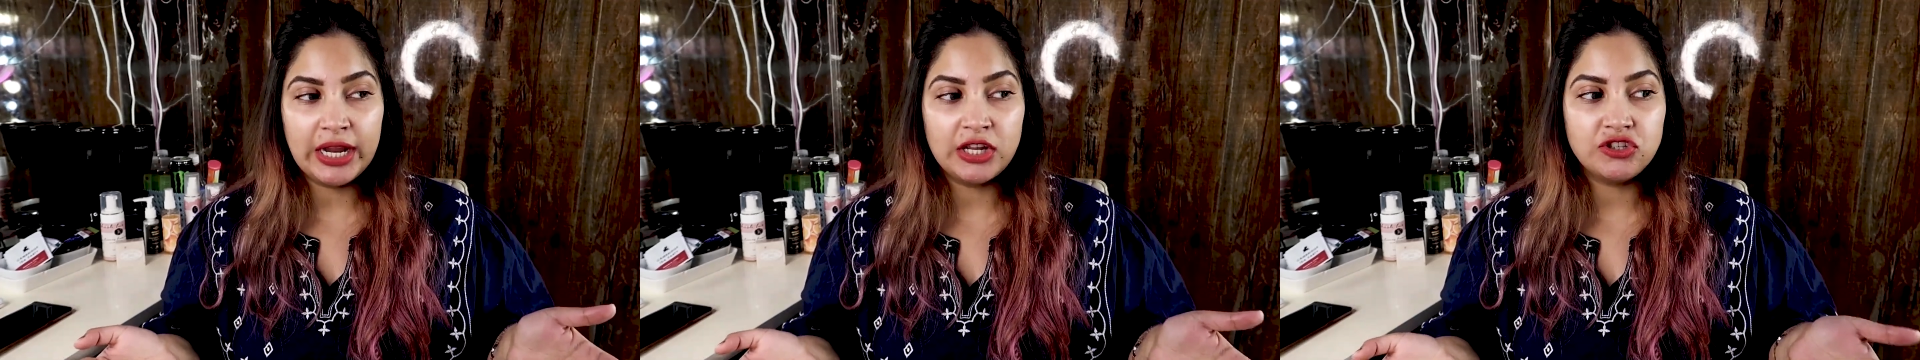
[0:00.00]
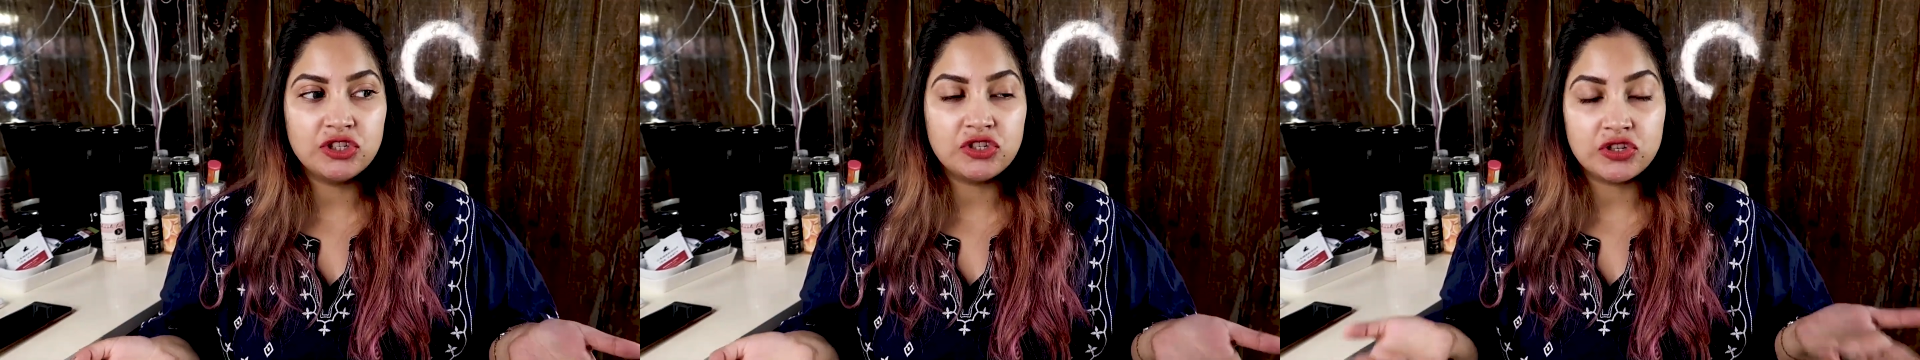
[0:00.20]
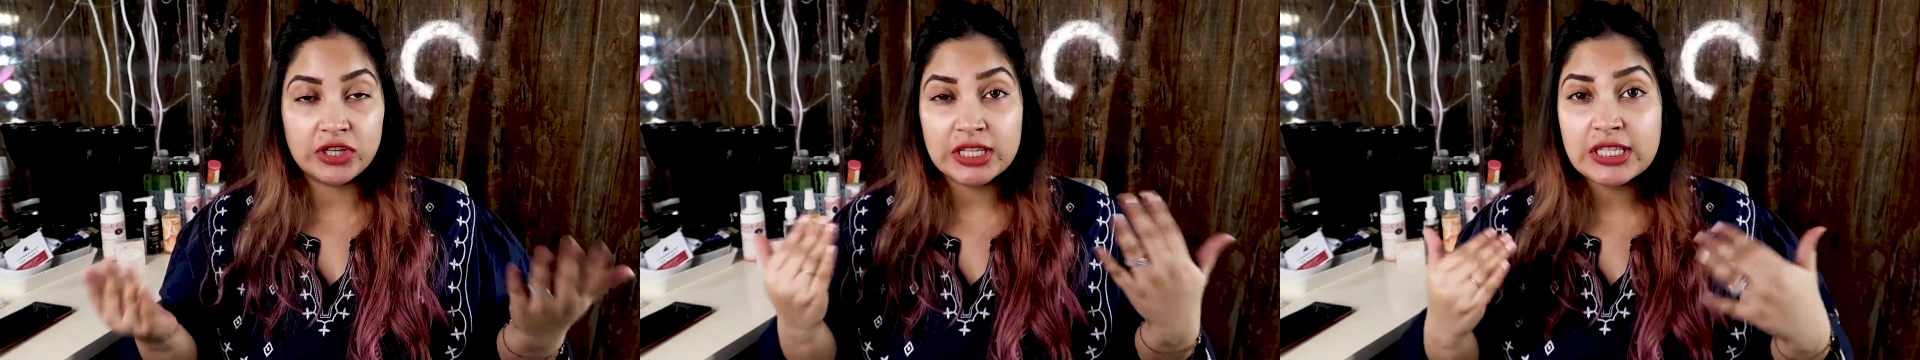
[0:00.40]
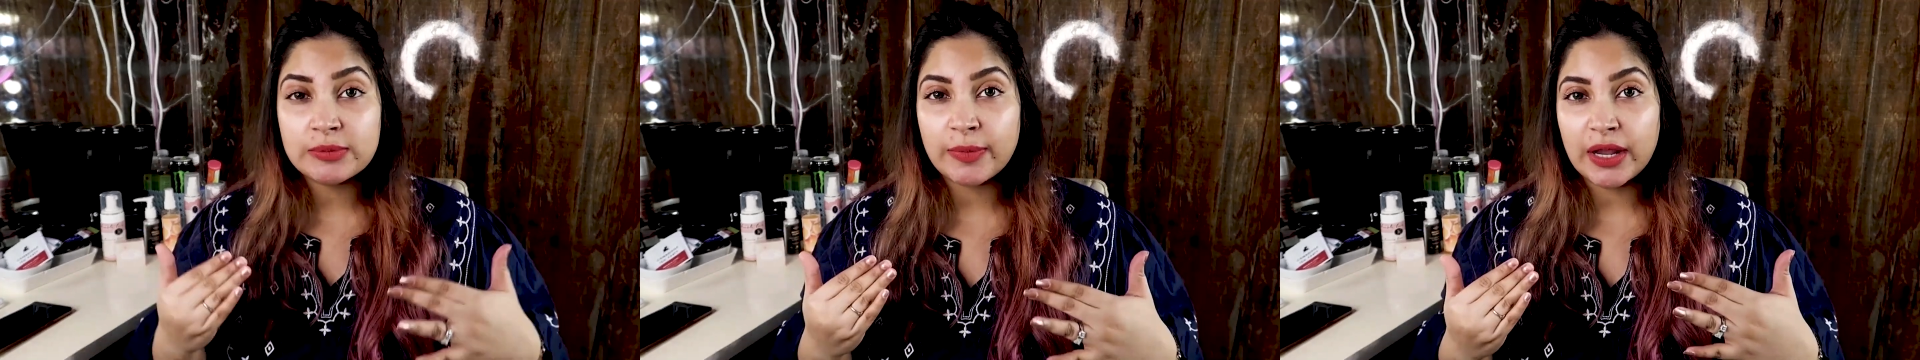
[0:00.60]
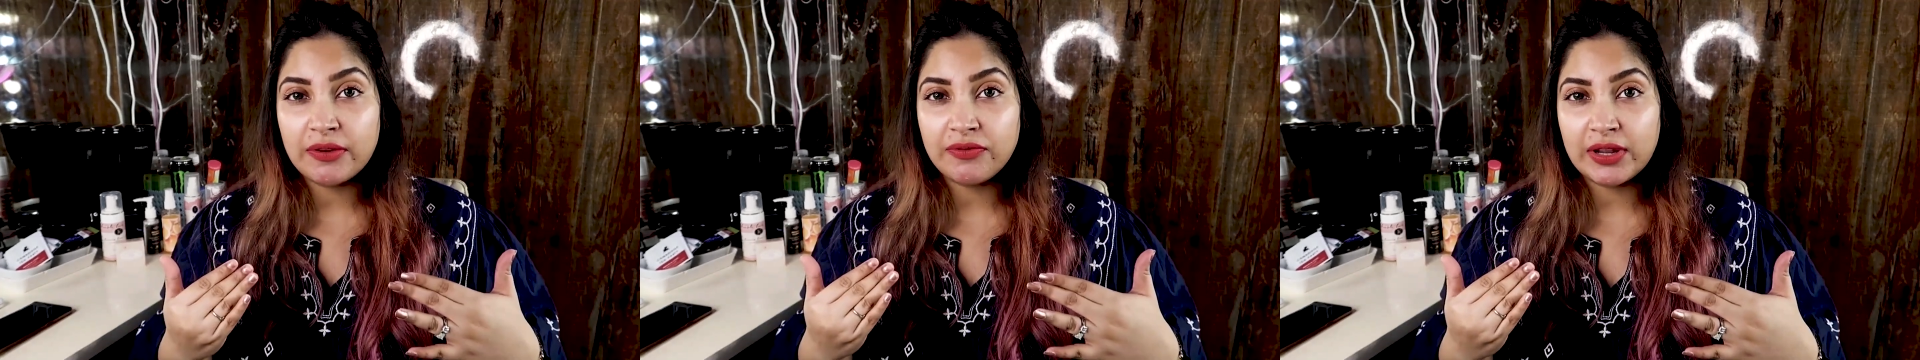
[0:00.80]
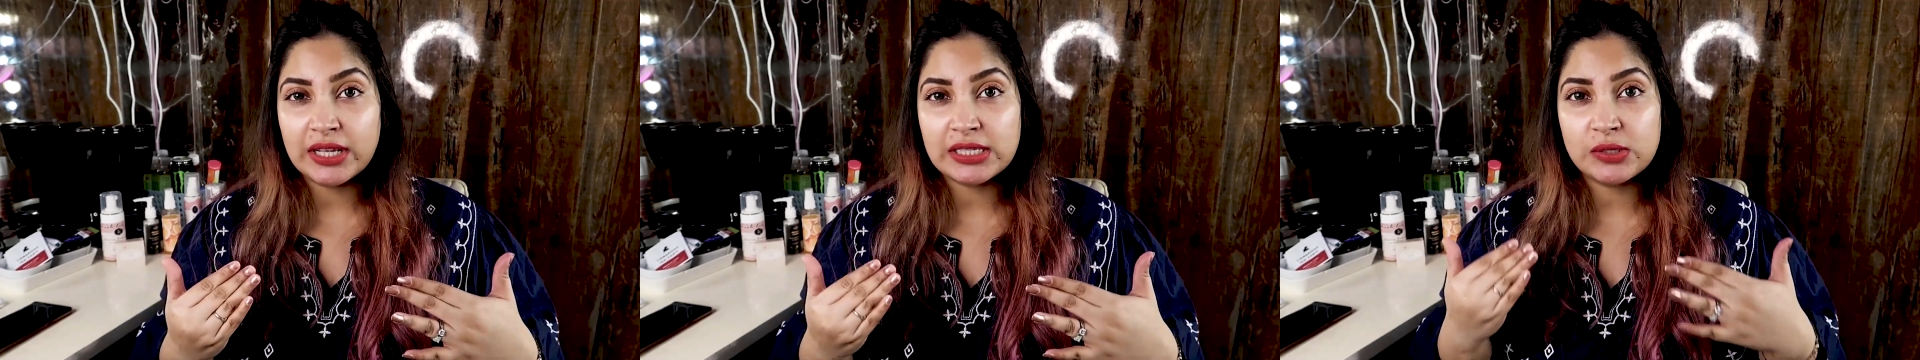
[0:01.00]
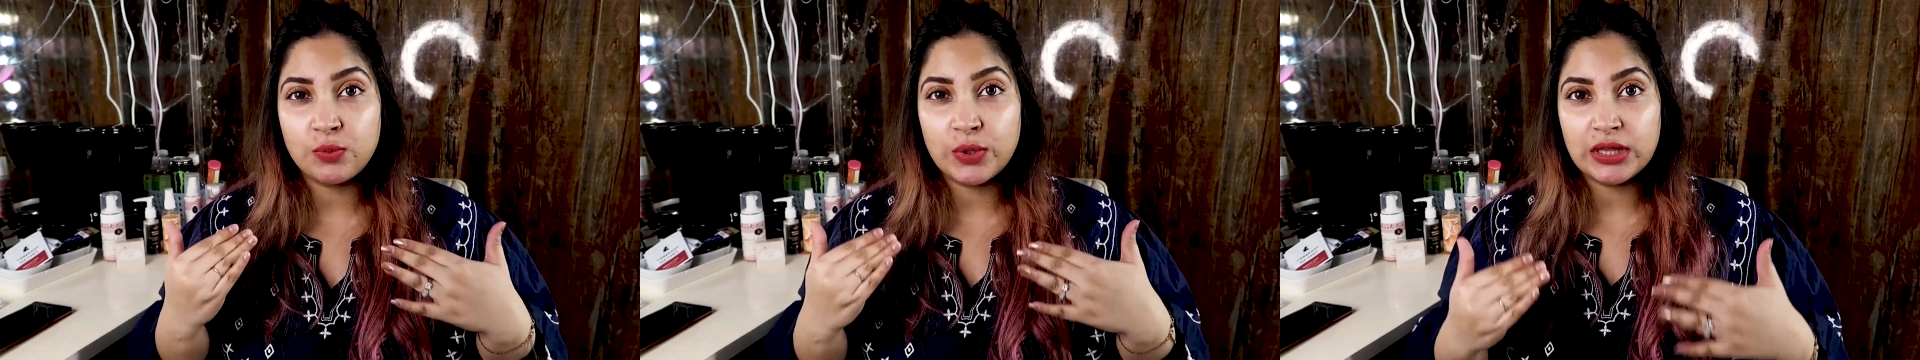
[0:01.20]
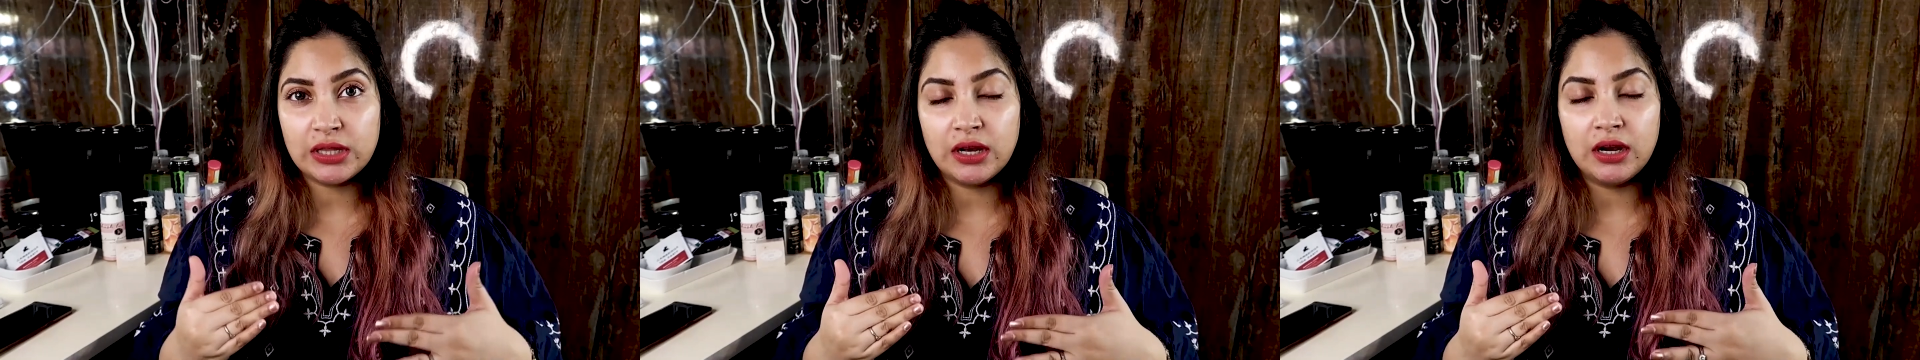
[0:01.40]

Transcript: I just rinse my face with